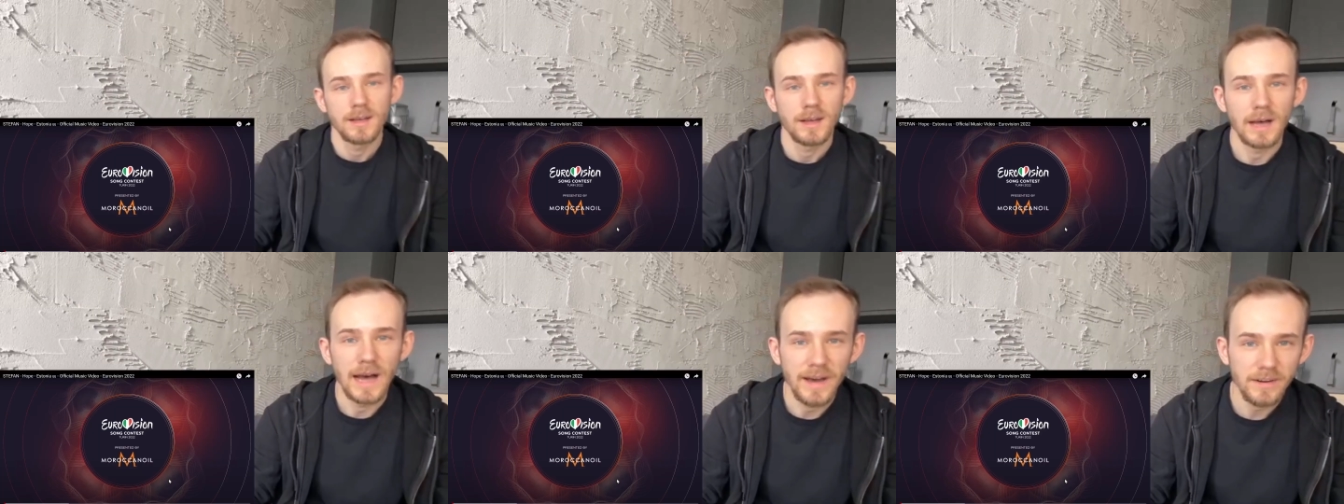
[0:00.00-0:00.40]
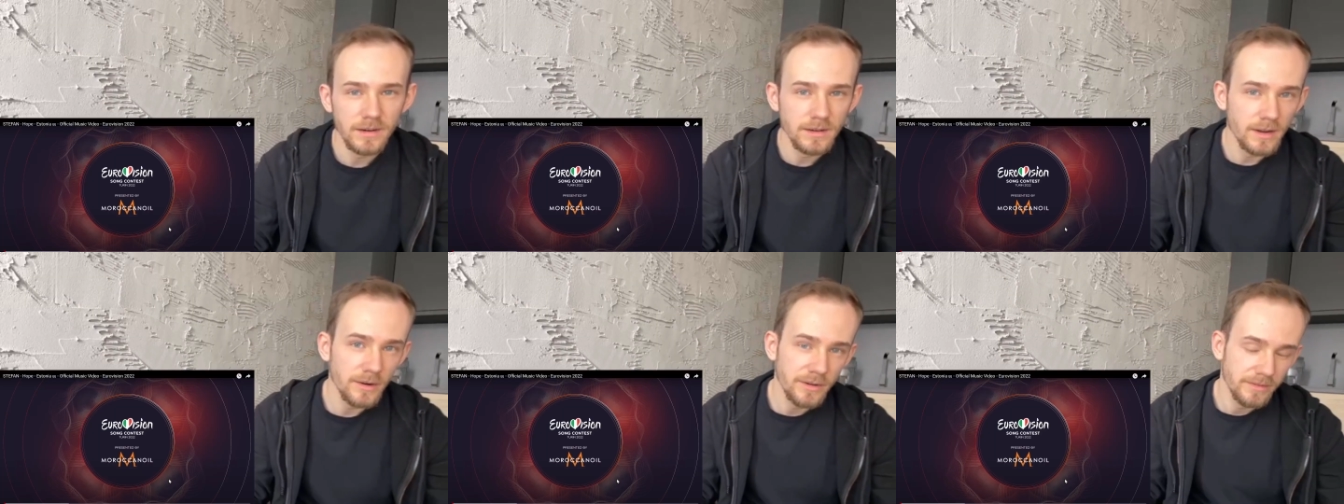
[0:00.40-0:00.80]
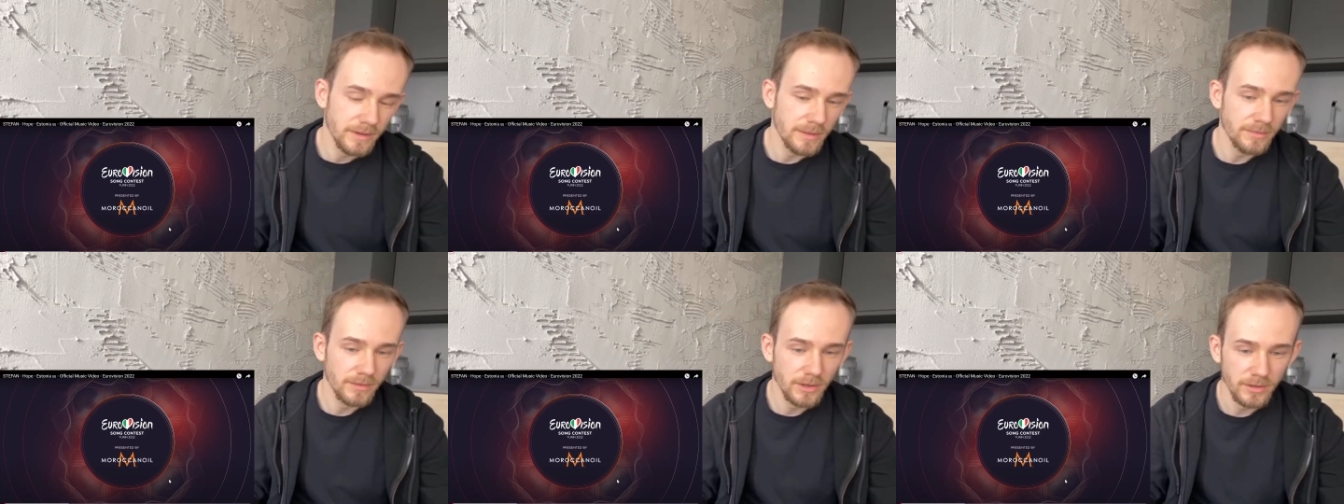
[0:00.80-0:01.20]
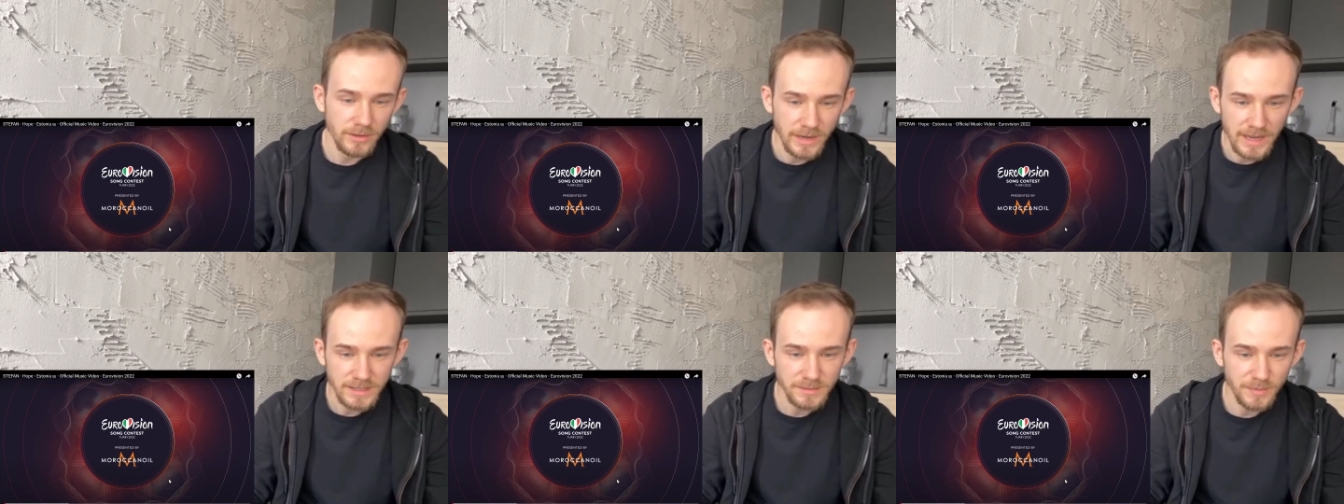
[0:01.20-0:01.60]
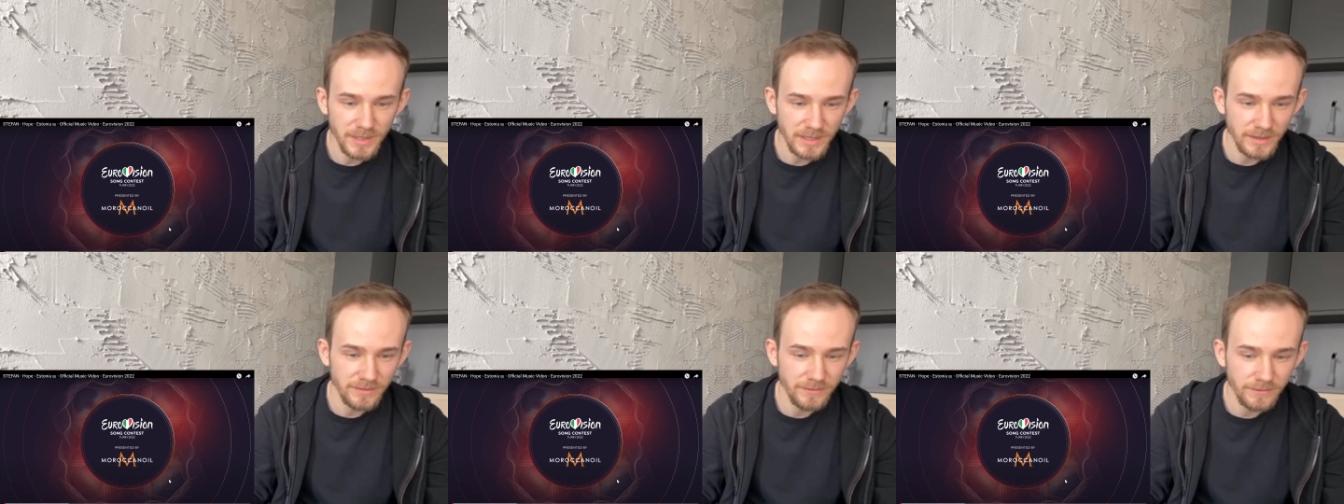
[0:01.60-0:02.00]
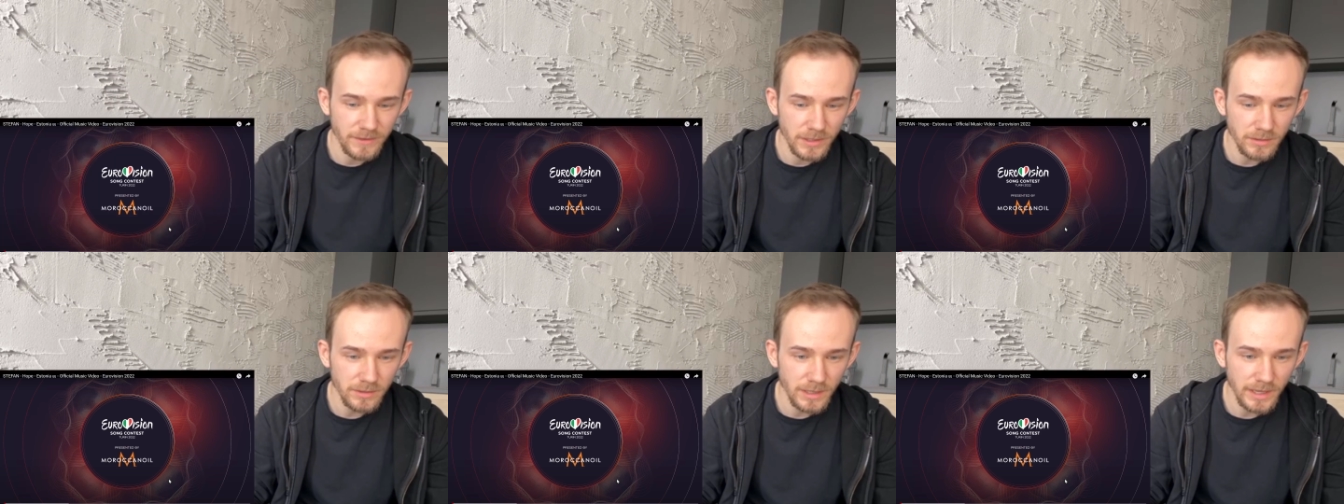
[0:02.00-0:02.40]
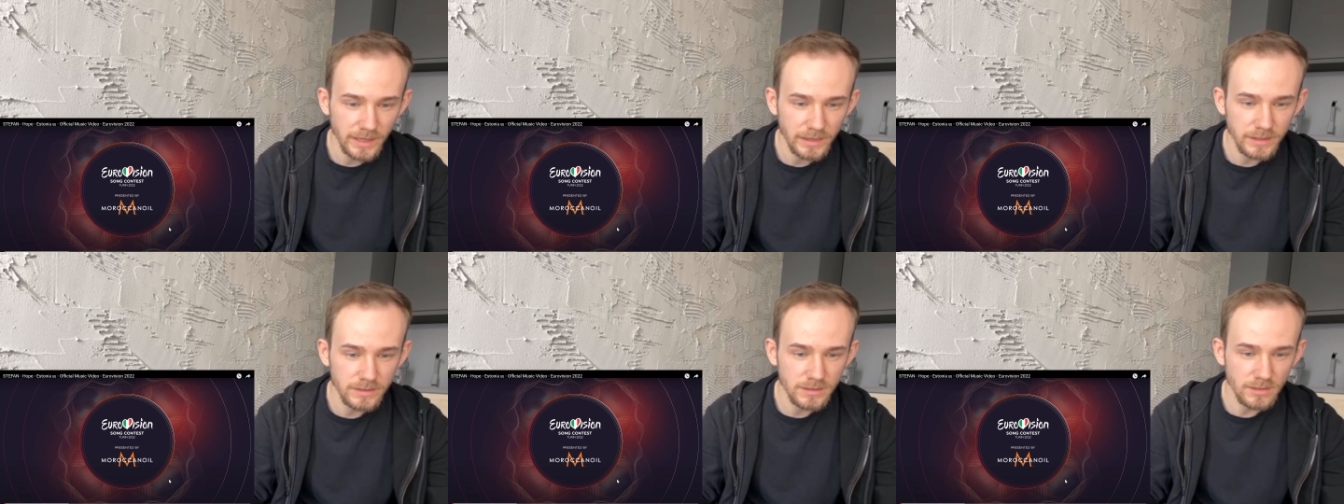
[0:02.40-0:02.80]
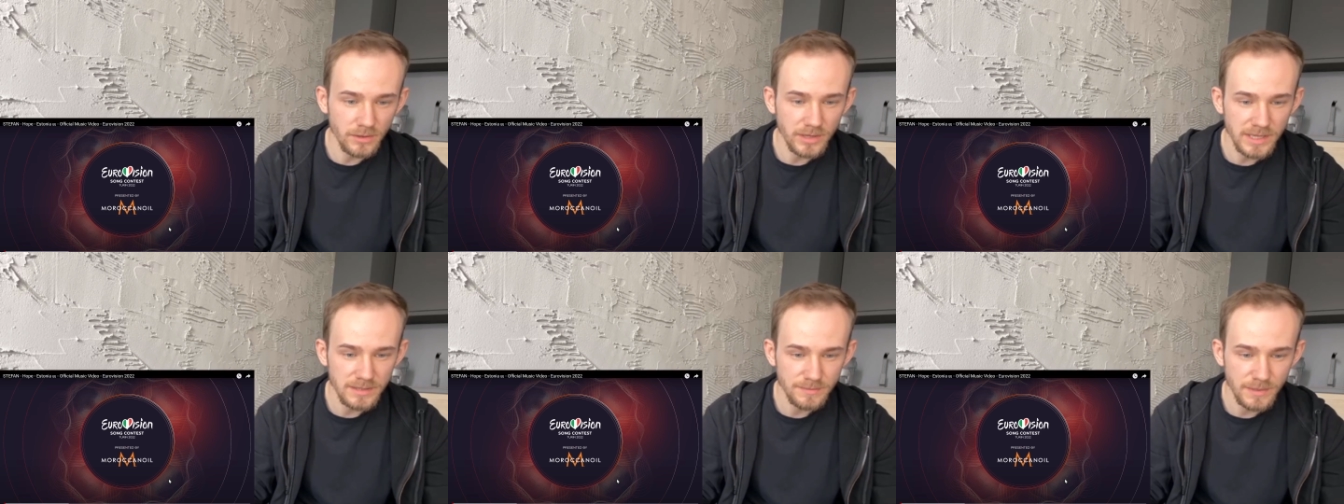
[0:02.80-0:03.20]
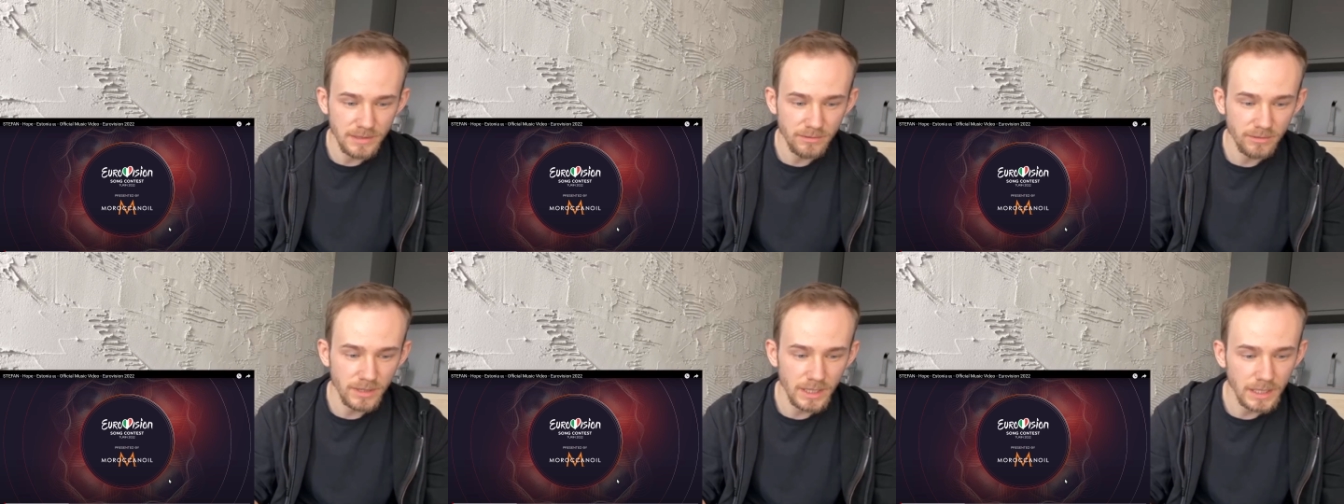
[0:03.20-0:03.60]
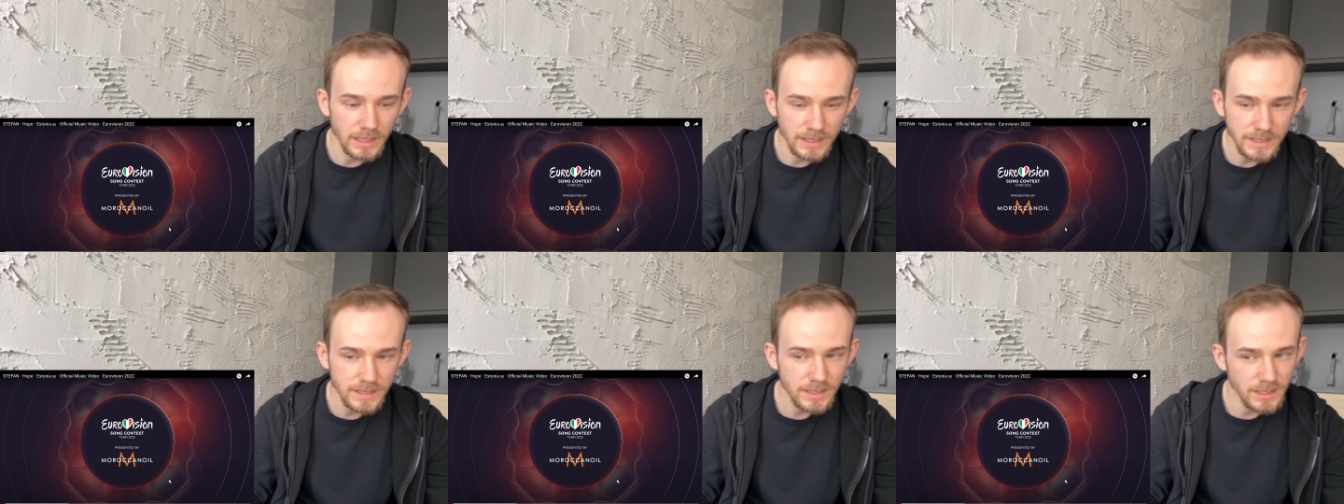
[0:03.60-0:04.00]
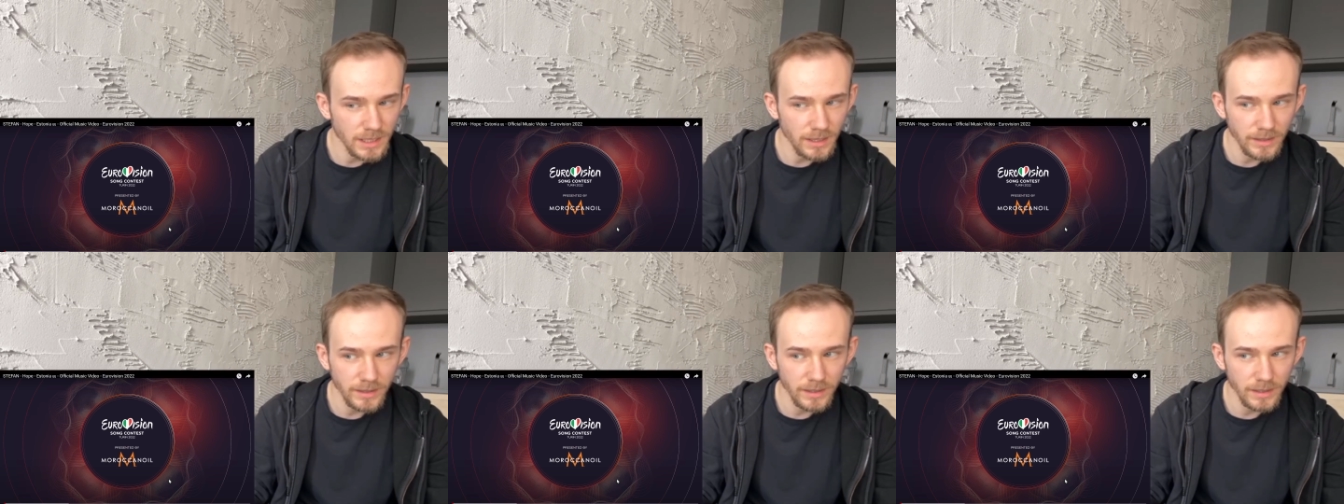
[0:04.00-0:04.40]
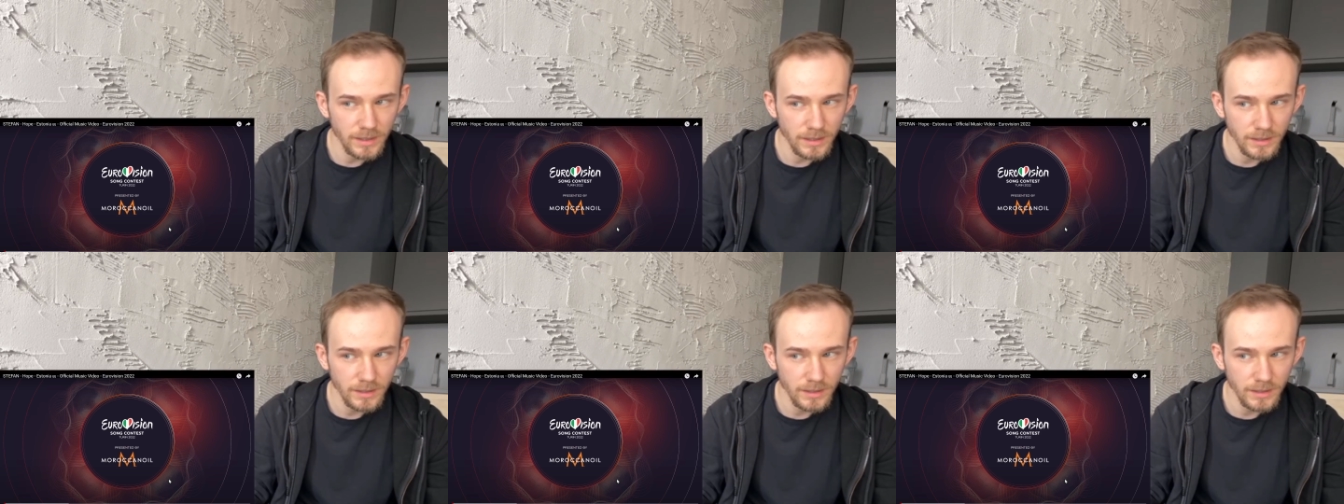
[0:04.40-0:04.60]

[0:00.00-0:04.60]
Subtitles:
I don't know if I'm correct, but I feel like this song has been released like